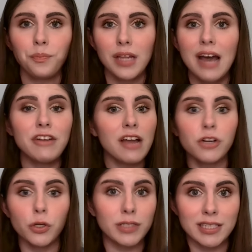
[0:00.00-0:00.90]
Have I
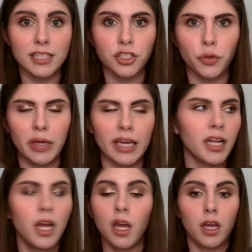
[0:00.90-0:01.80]
ever noticed this doing it?
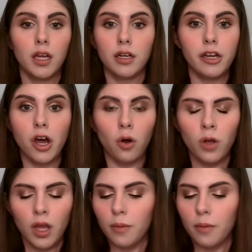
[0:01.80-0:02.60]
No,